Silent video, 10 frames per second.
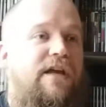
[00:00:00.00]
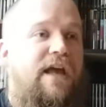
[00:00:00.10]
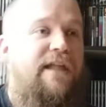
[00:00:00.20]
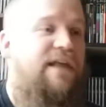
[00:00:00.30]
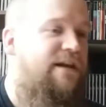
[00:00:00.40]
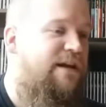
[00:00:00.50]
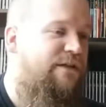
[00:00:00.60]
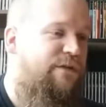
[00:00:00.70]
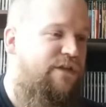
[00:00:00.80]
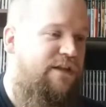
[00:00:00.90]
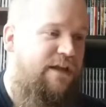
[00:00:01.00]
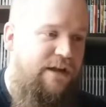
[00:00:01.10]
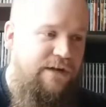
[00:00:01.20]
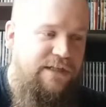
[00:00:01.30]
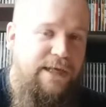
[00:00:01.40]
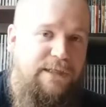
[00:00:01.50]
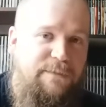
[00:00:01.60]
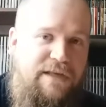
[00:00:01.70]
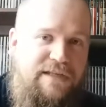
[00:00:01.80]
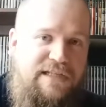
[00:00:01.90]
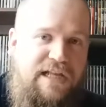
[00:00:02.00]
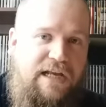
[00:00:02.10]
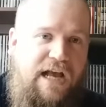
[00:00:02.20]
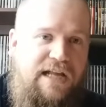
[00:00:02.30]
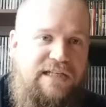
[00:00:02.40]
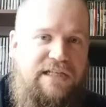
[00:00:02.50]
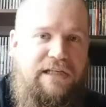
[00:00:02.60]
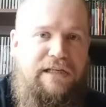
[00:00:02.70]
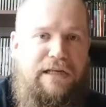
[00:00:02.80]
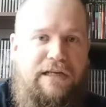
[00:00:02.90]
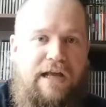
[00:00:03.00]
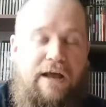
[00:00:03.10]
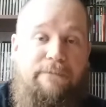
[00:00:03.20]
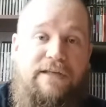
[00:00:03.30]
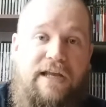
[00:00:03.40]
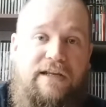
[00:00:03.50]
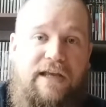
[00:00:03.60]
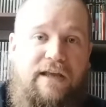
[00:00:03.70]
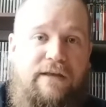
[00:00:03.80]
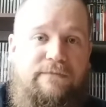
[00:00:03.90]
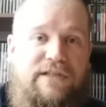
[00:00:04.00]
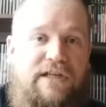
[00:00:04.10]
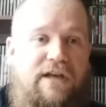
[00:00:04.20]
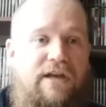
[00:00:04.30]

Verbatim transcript: And then another thing that irritates me is the constantly needing to update games.